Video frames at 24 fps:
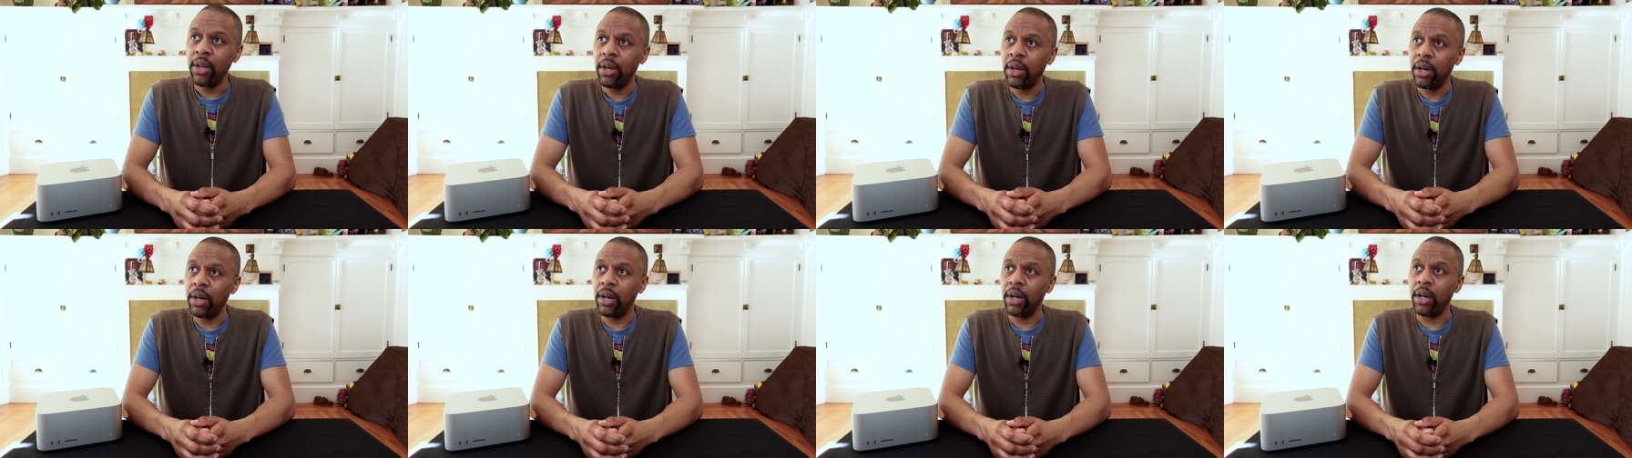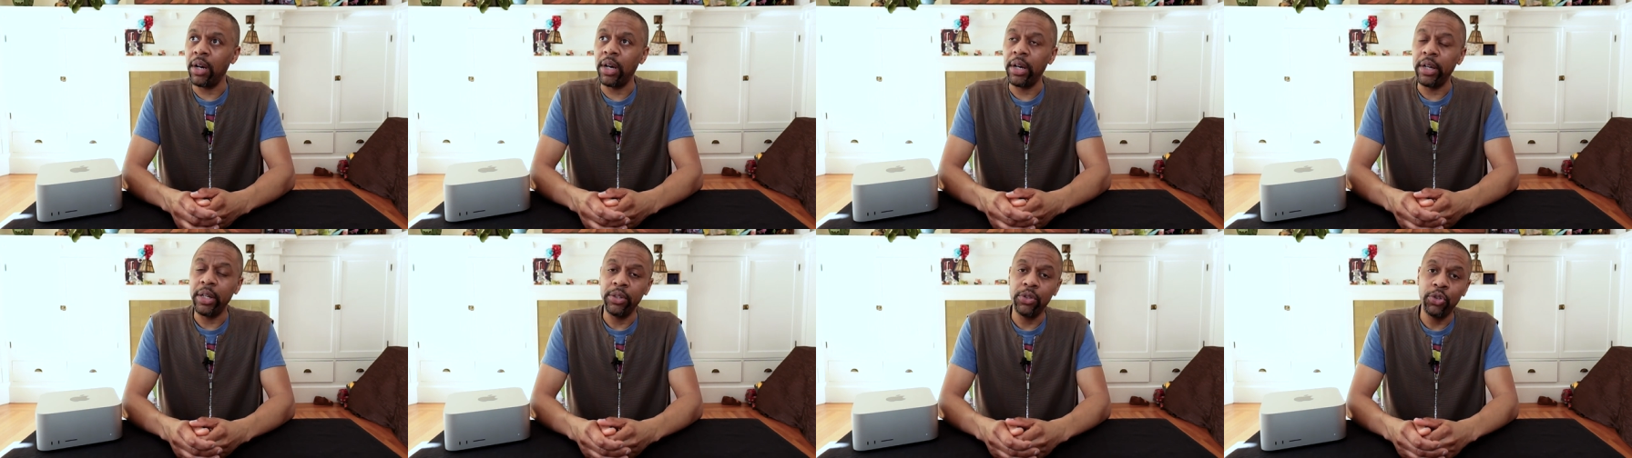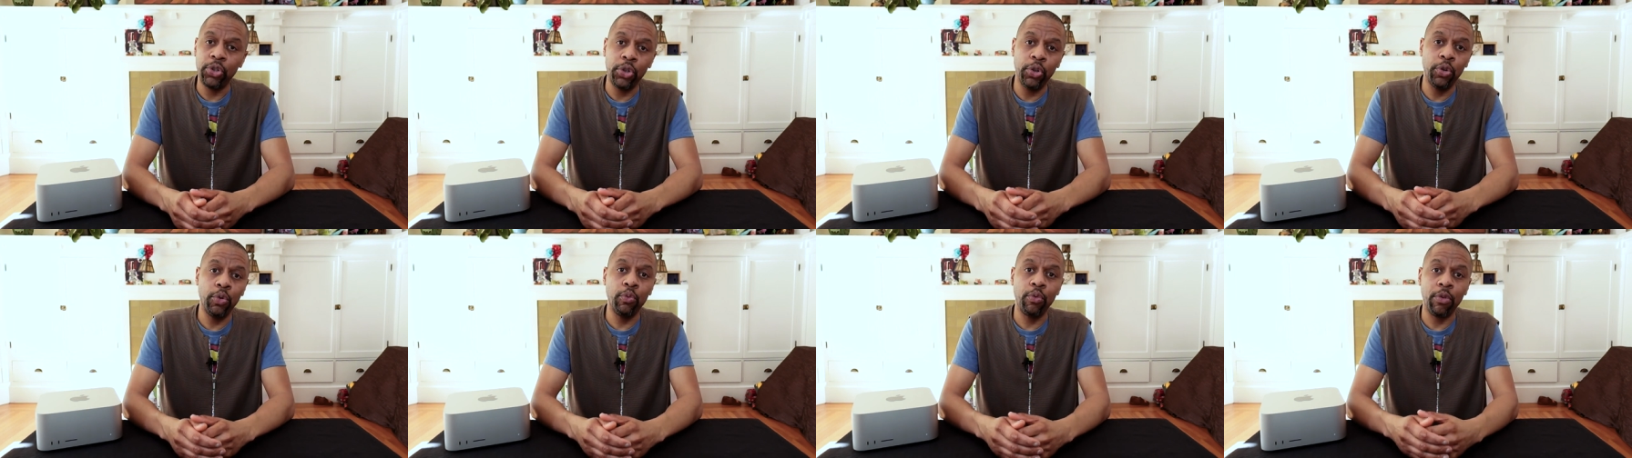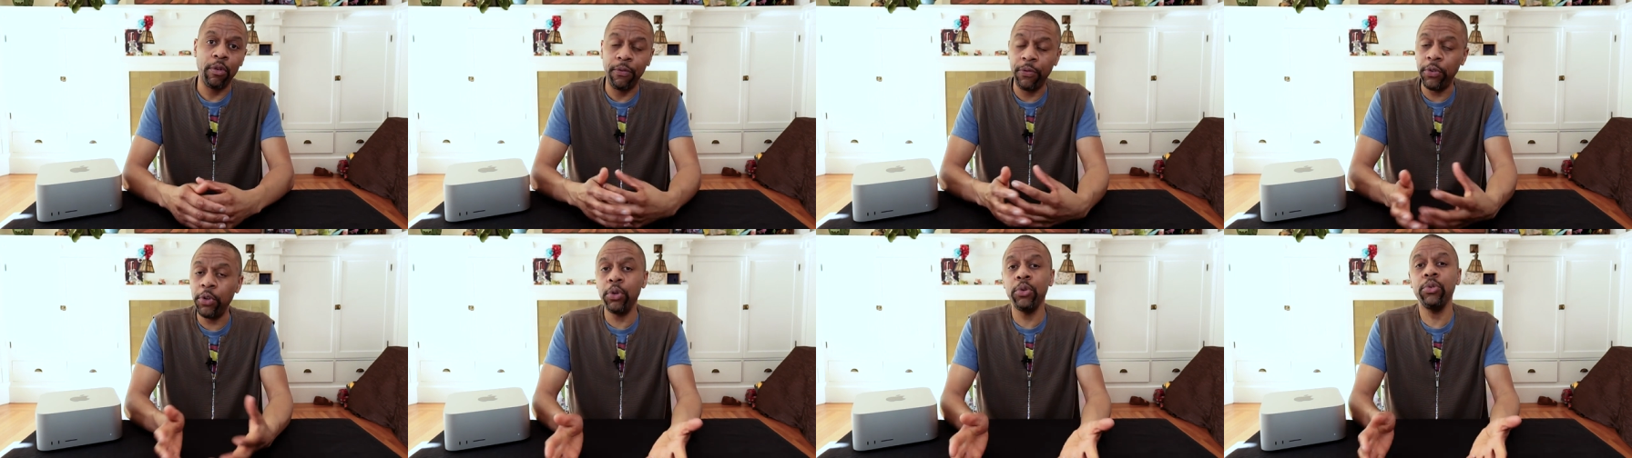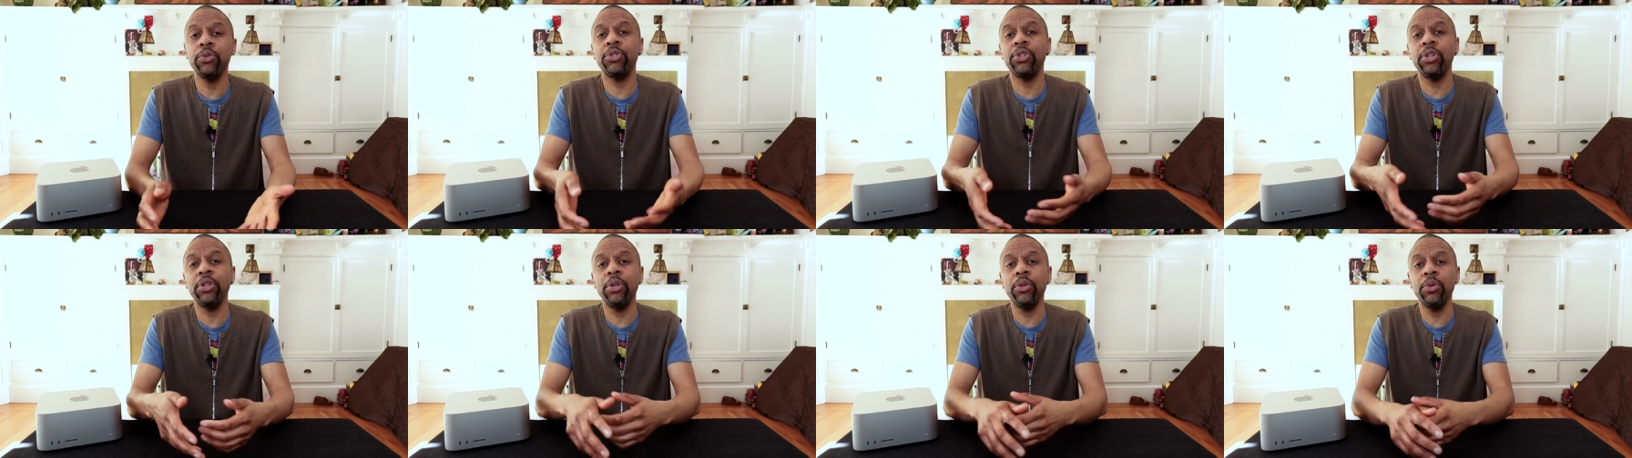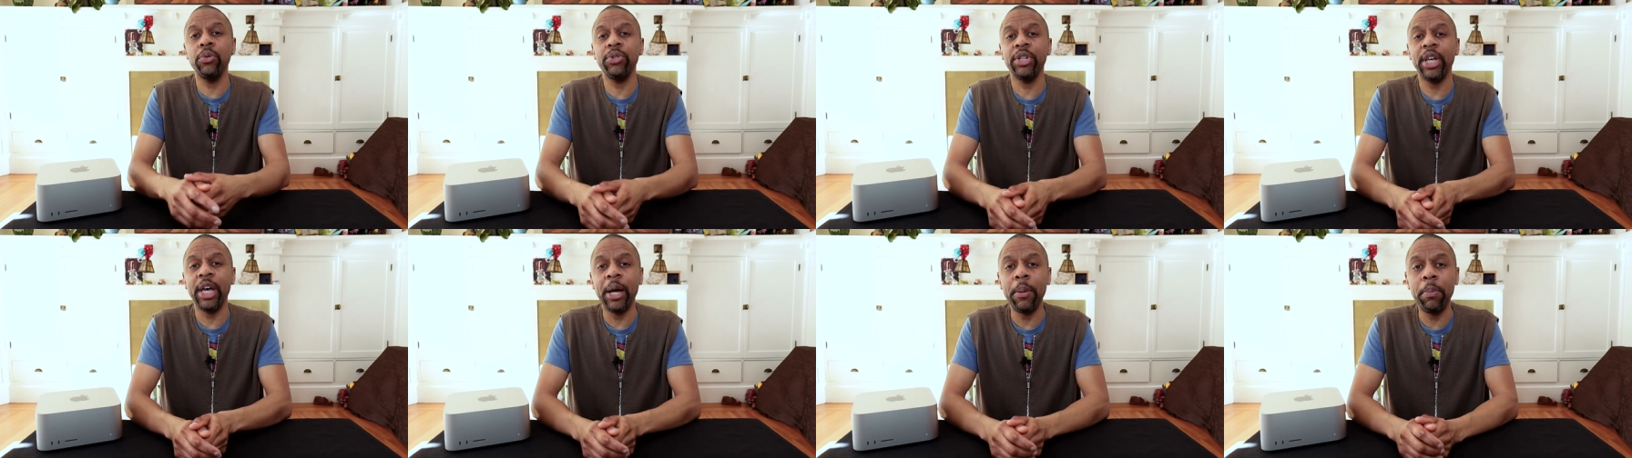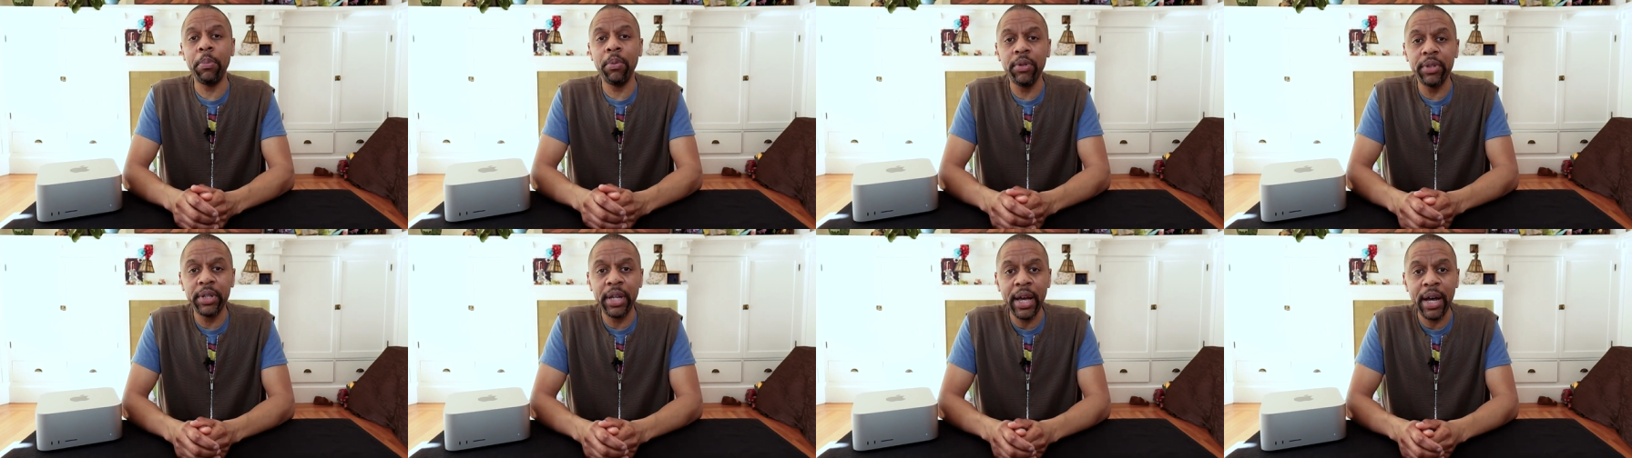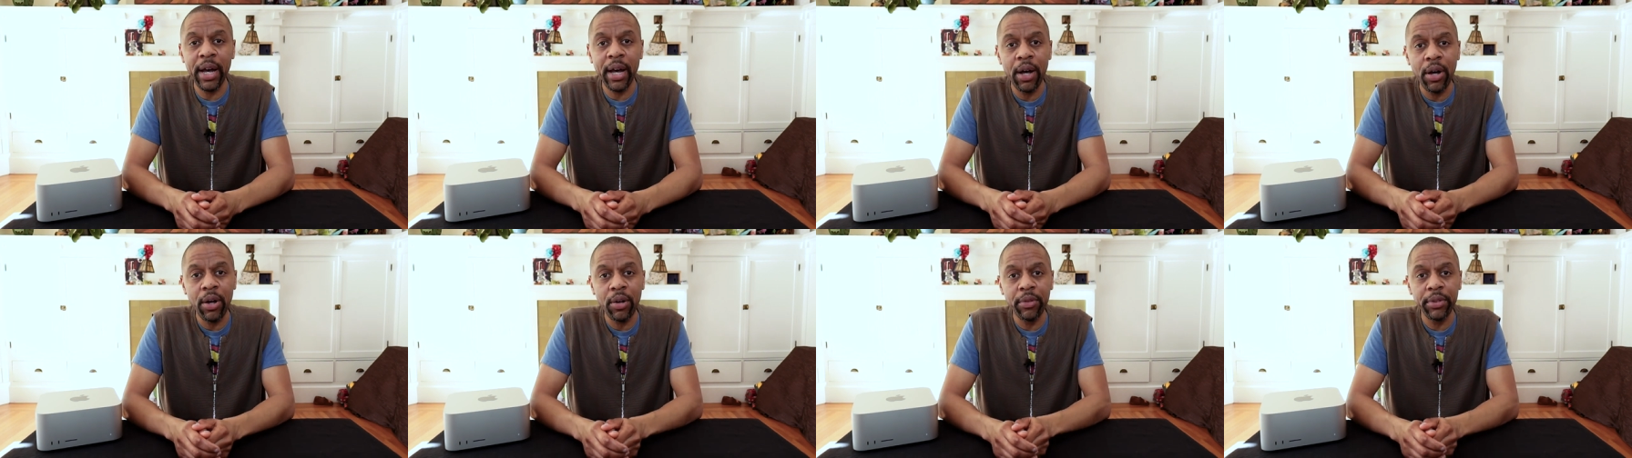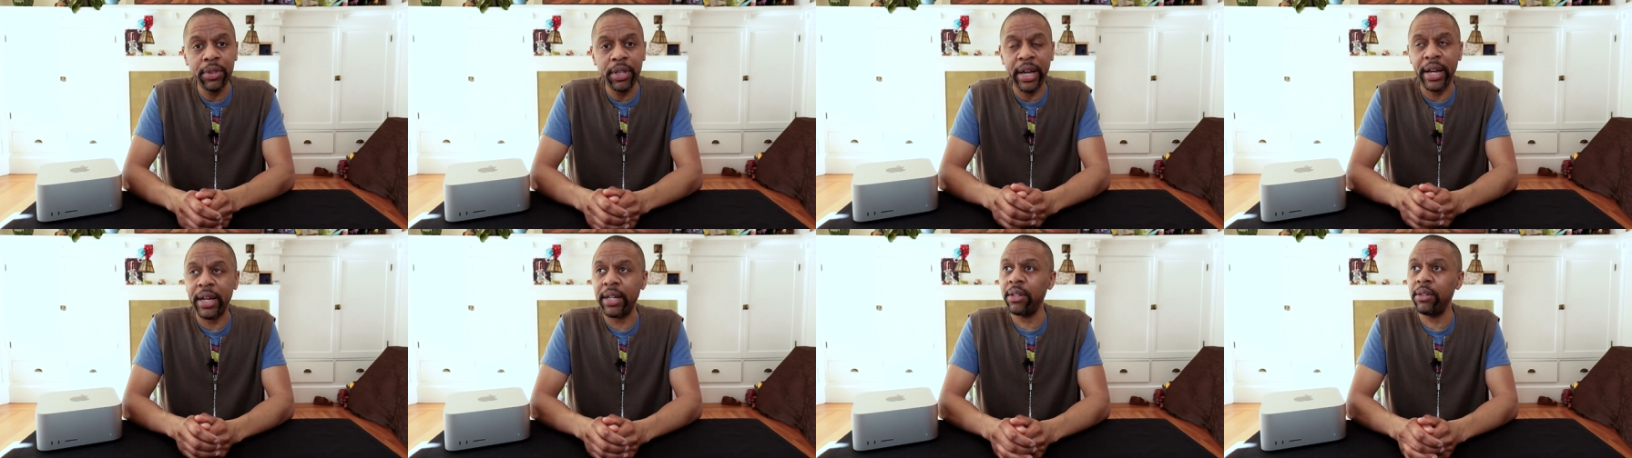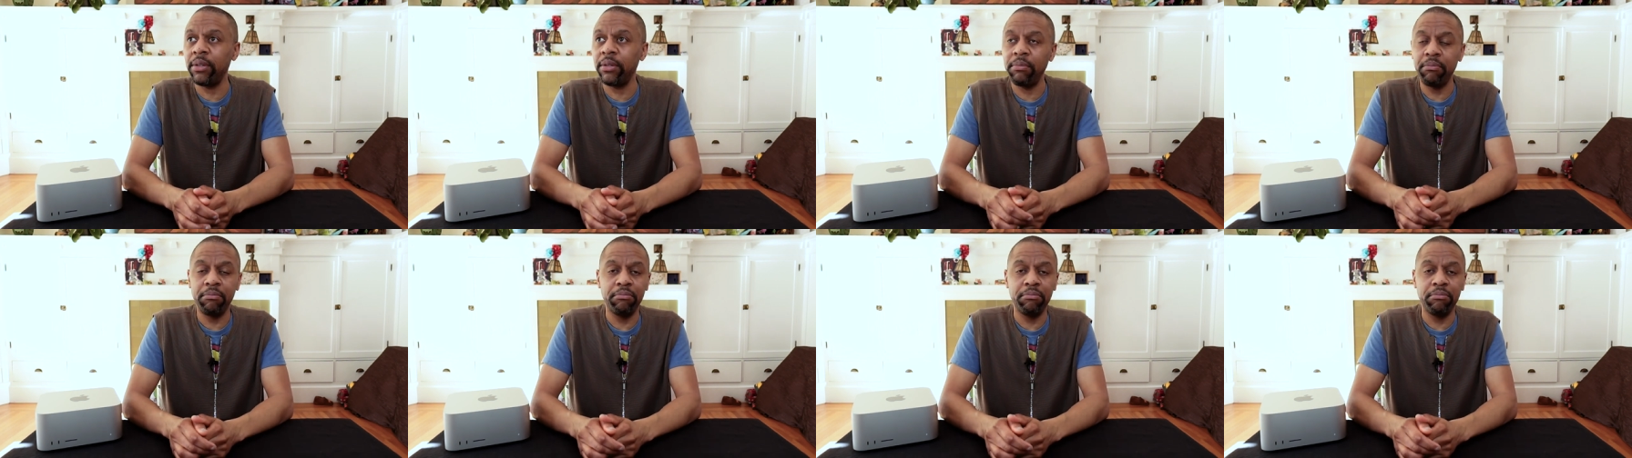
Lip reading: Do you refuse to use Apple now that